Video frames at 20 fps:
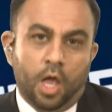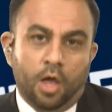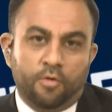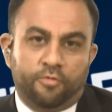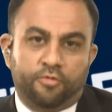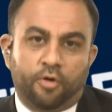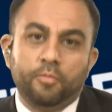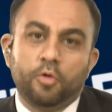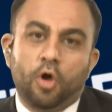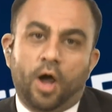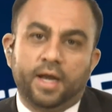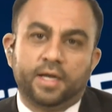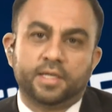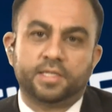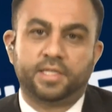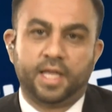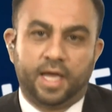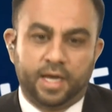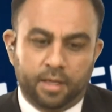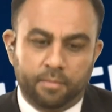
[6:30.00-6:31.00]
From your
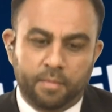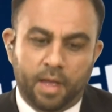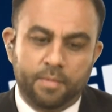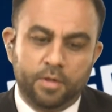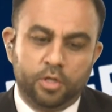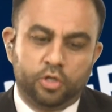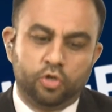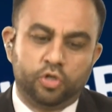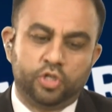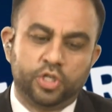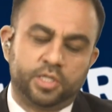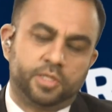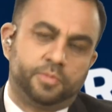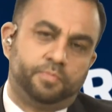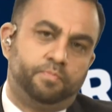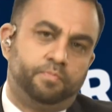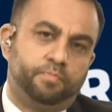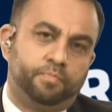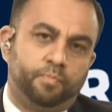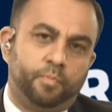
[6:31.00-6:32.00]
understanding, maybe to just,
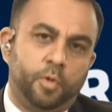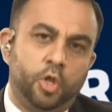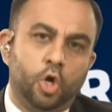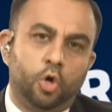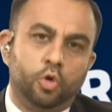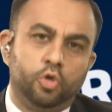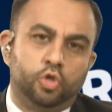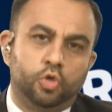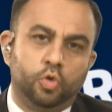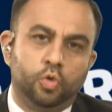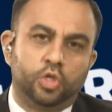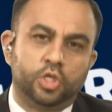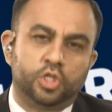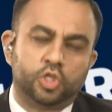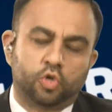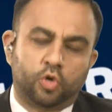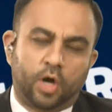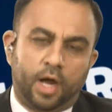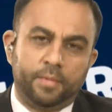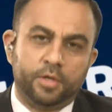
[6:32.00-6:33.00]
to
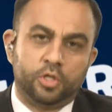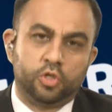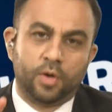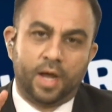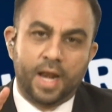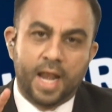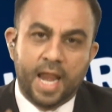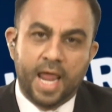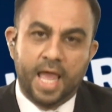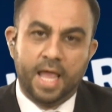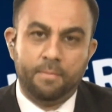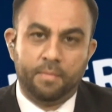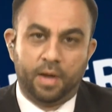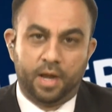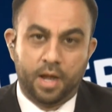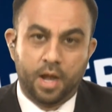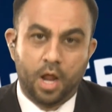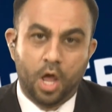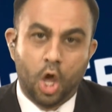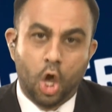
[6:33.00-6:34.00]
describe it to a
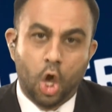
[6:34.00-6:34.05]
layman,